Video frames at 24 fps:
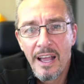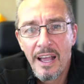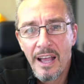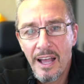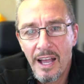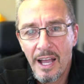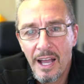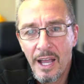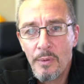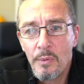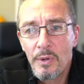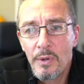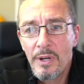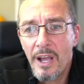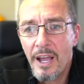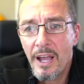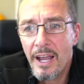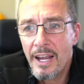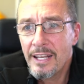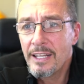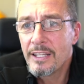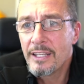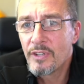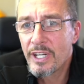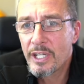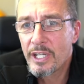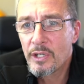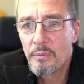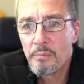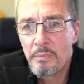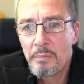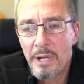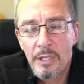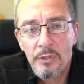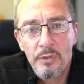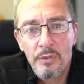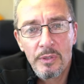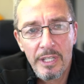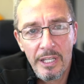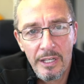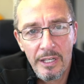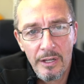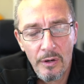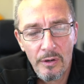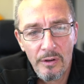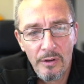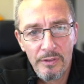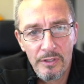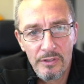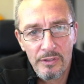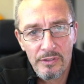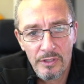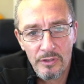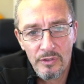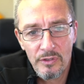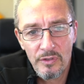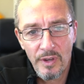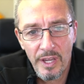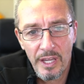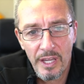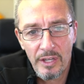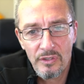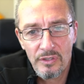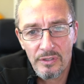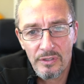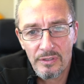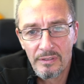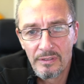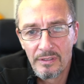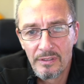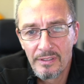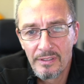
I would highly recommend to get out of the situation.